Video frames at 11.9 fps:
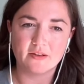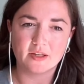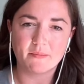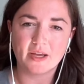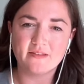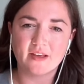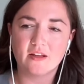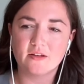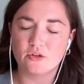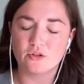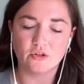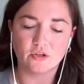Like, my dad
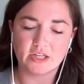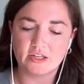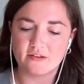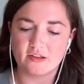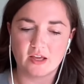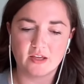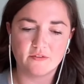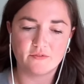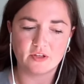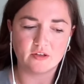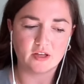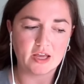could look at his life,
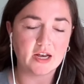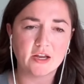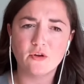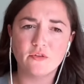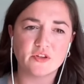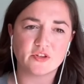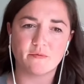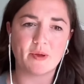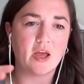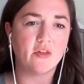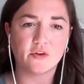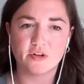and I know this of
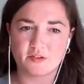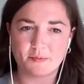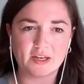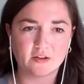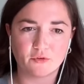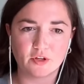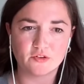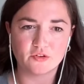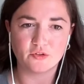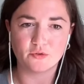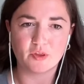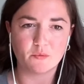my other Hispanic friends
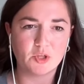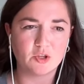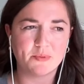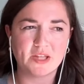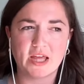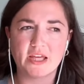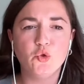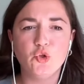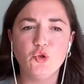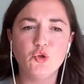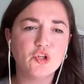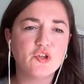too, that we could be like,
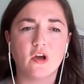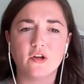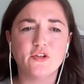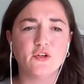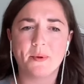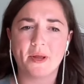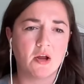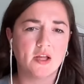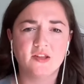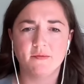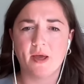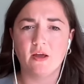you could talk to your
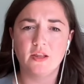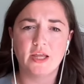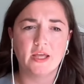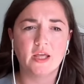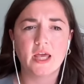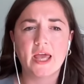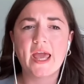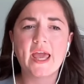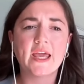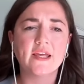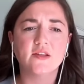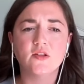parents about like,
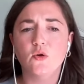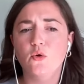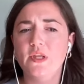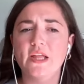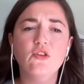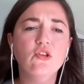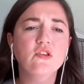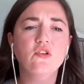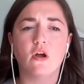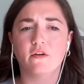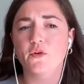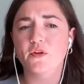hey, so let's just
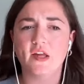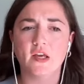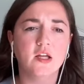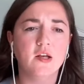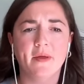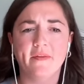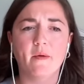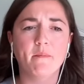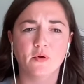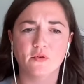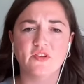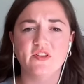talk for a second about that
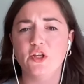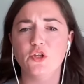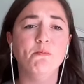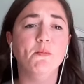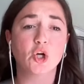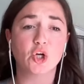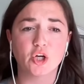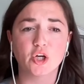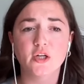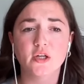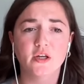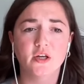person that you murdered.
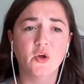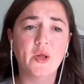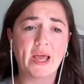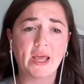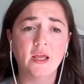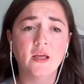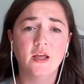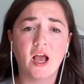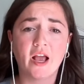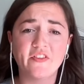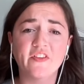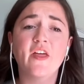Okay.
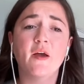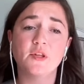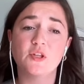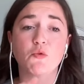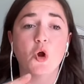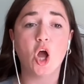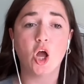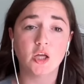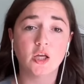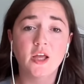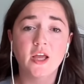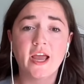I think that was wrong.
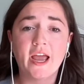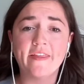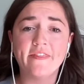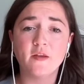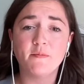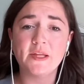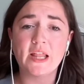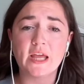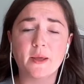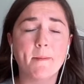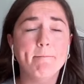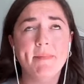And they'd be
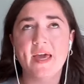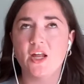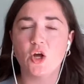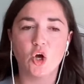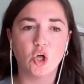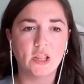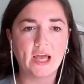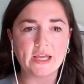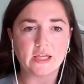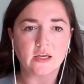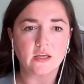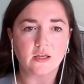like, pero
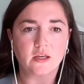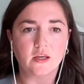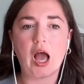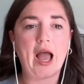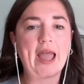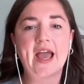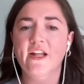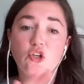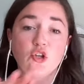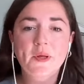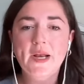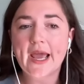like, I had to
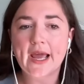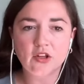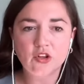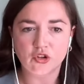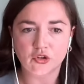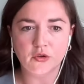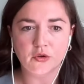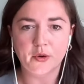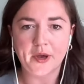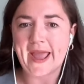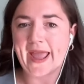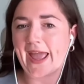do what I had to do.
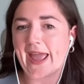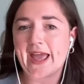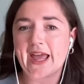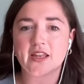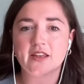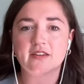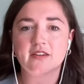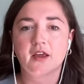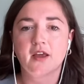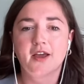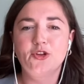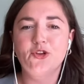And
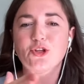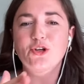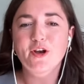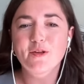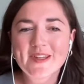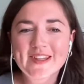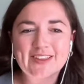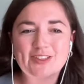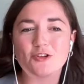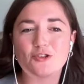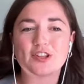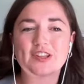do you know what I mean? Like,
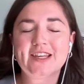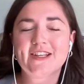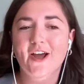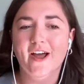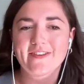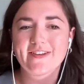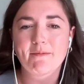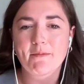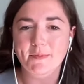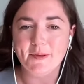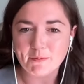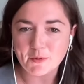they're just like not the type of
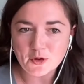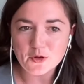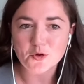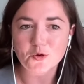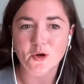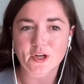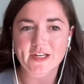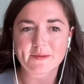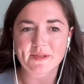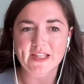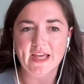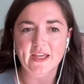people who are going to
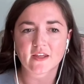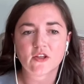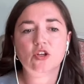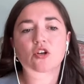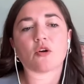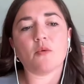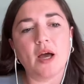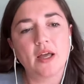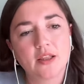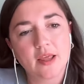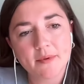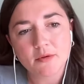be like, you know
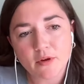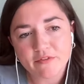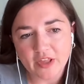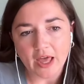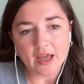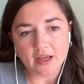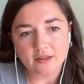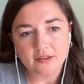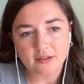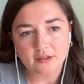what? Let me reflect.